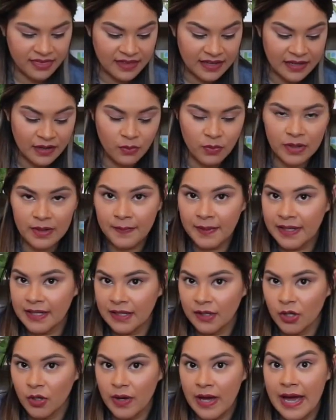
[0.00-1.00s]
think what I'm going
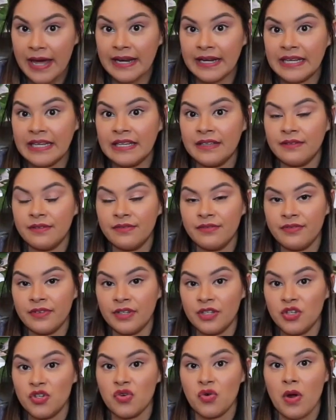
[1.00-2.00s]
to go ahead and give
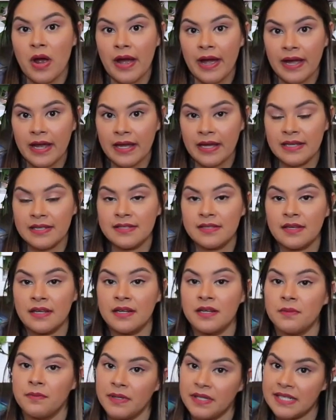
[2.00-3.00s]
a try is
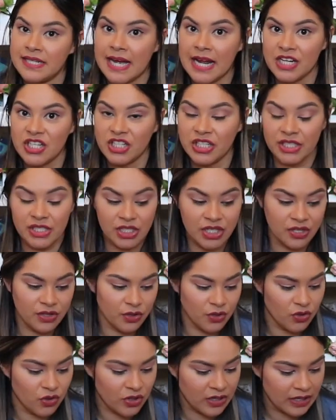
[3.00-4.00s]
going to be attaching it to the
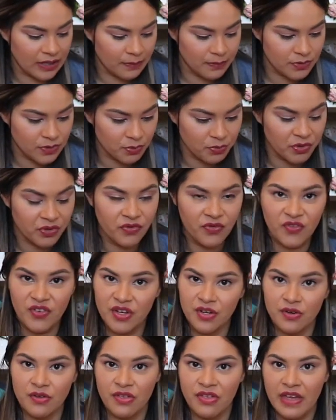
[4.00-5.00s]
crib. So I'm going to
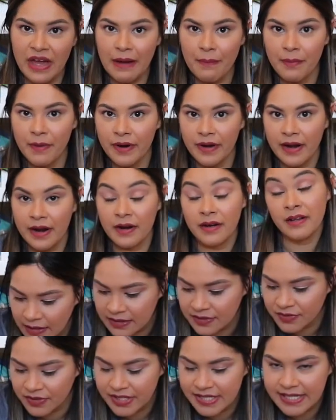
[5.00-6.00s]
figure that part out.
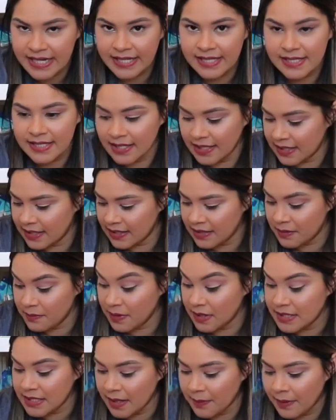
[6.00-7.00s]
As far as testing it in the
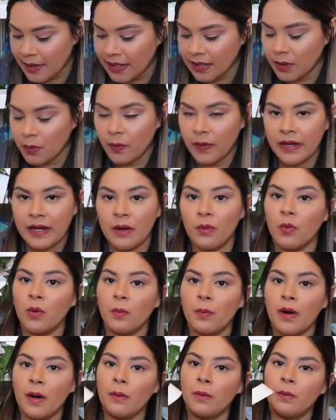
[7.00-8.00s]
meantime anyway, we'll
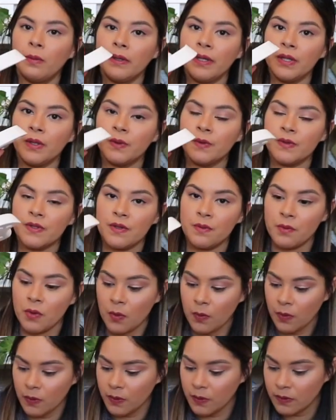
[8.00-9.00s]
probably use the
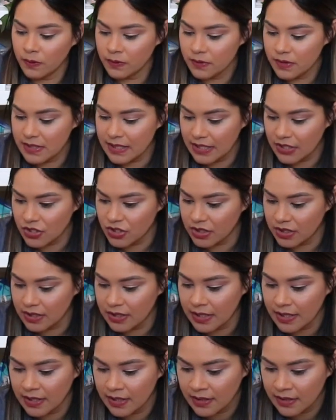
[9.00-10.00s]
mobile station
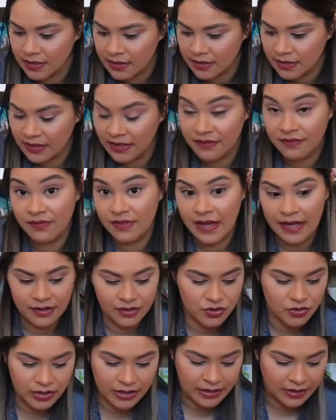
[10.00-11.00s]
and then give that a
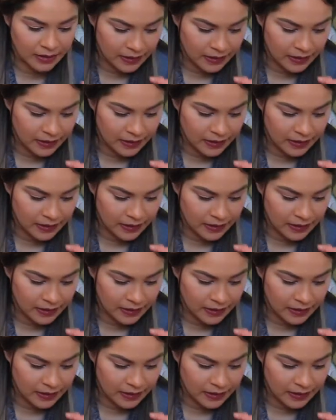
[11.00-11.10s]
try